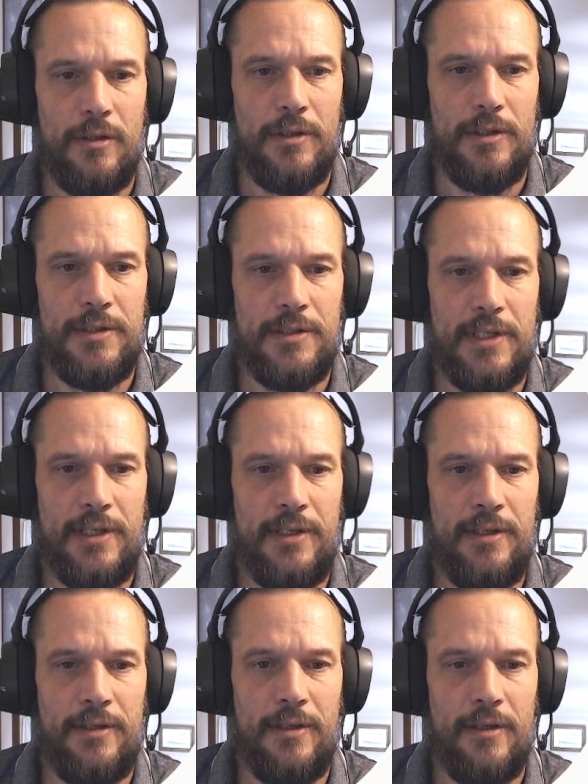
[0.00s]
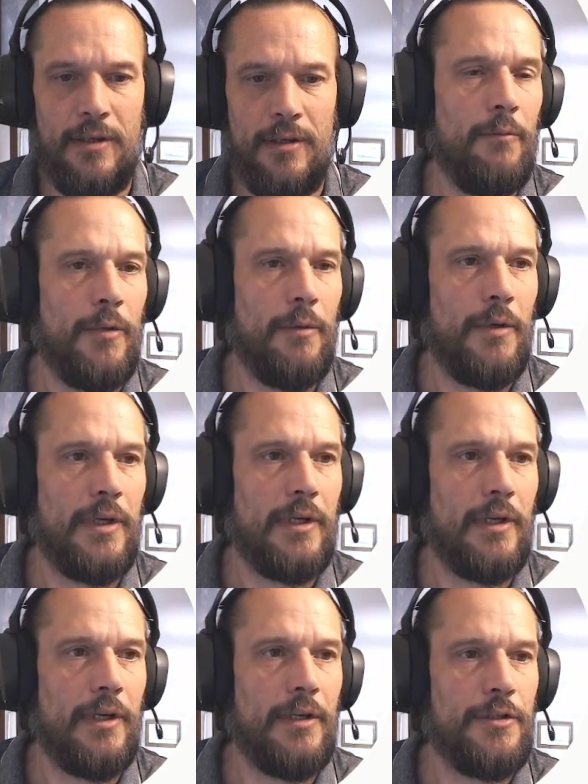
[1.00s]
Is that it? Public
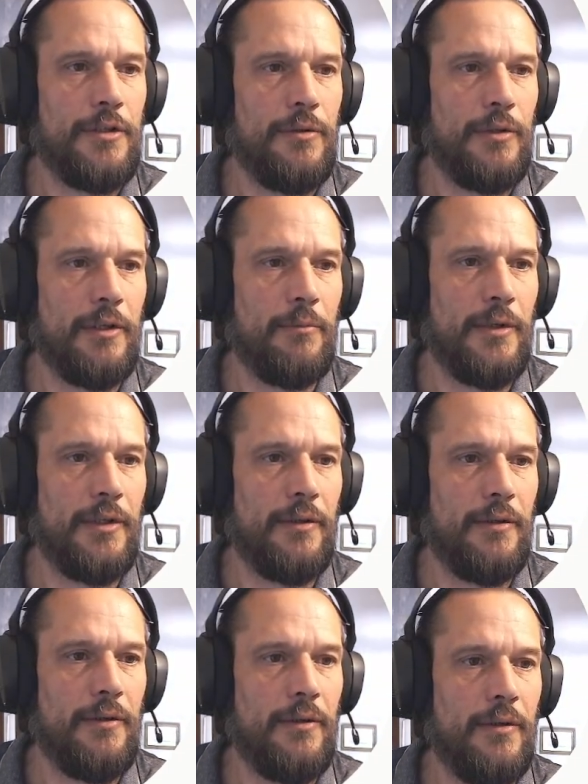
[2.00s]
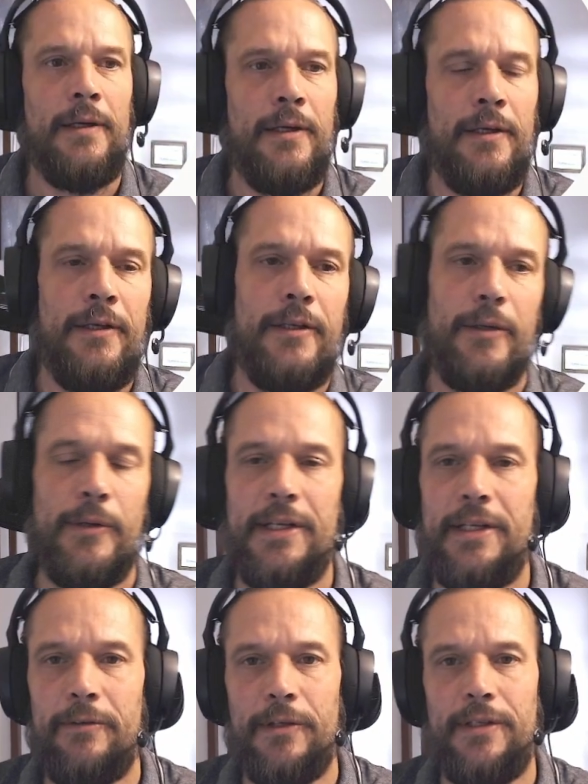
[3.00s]
class unit model. No
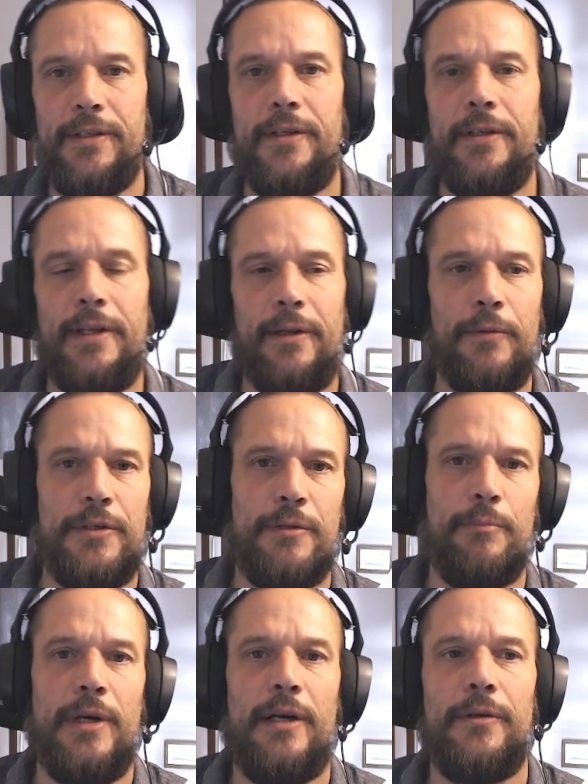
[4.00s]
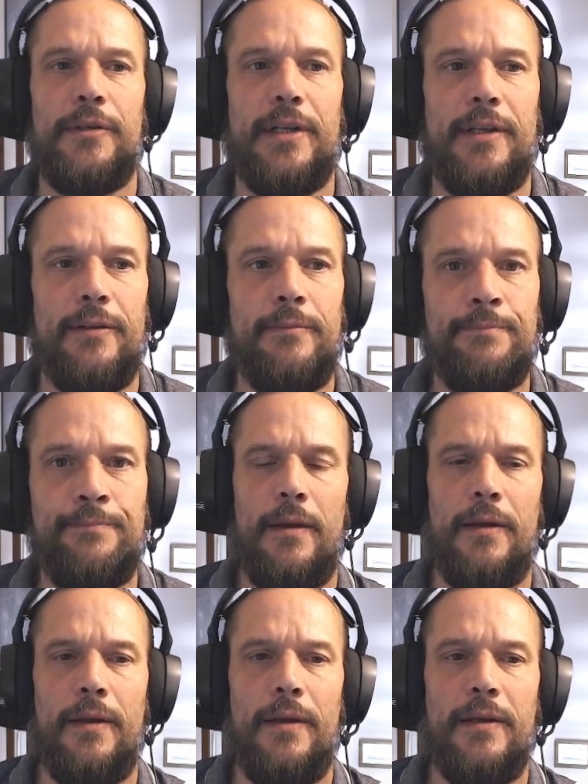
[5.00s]
idea what that was about then.
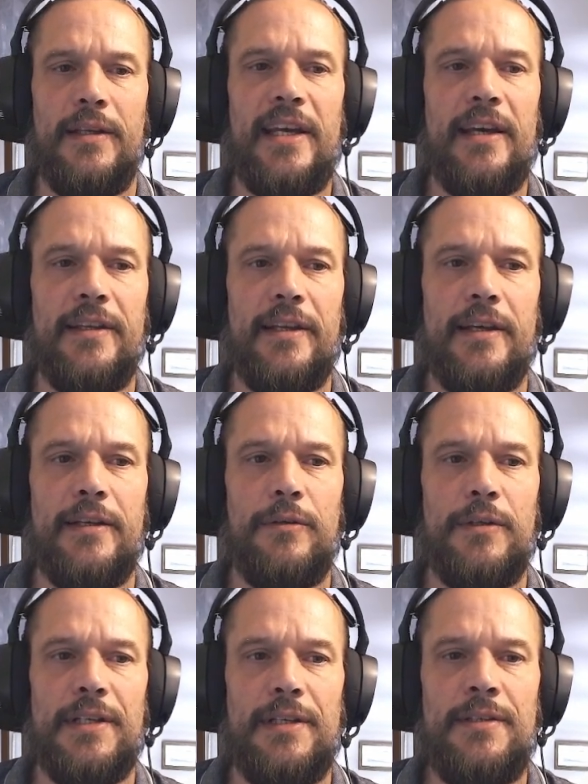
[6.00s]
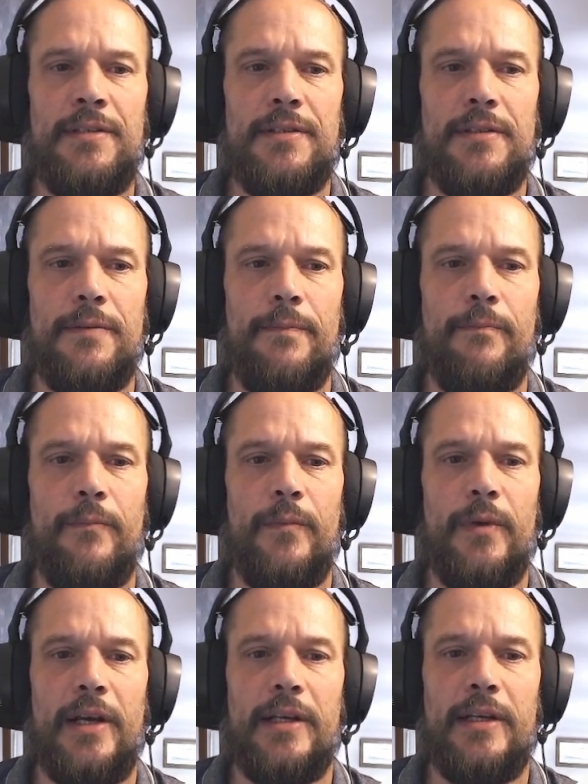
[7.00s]
Yeah, then I do this.
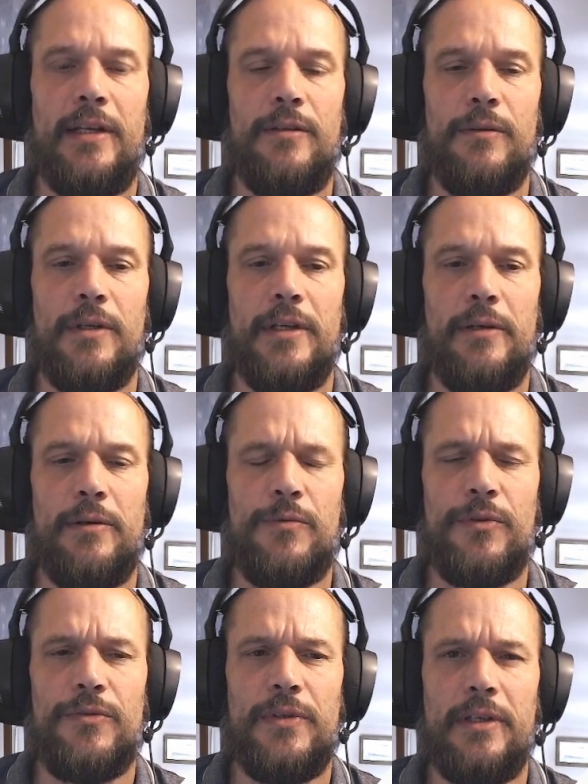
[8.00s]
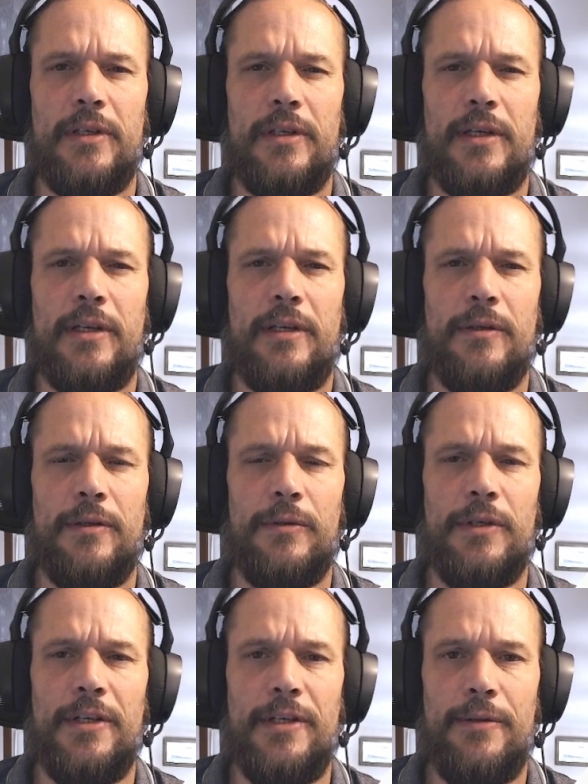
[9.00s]
I can do the new. I was thinking I cannot do
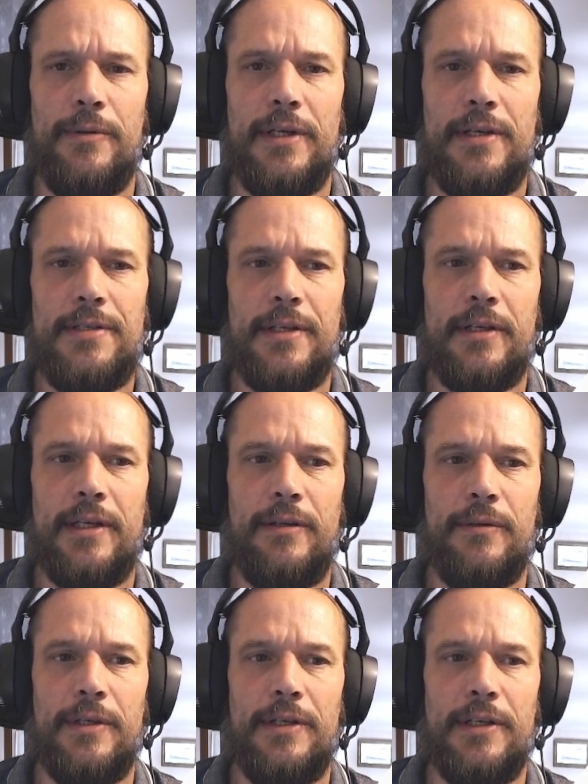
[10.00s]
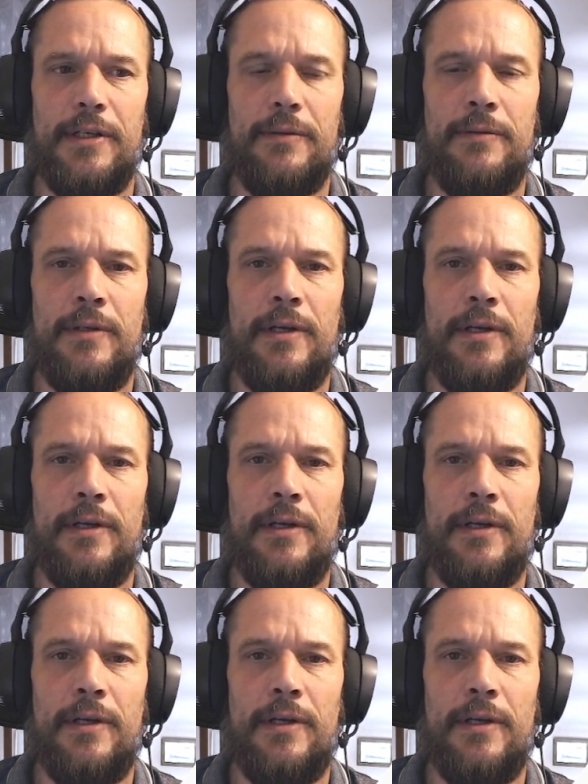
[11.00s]
the new. Yes, I can do the new.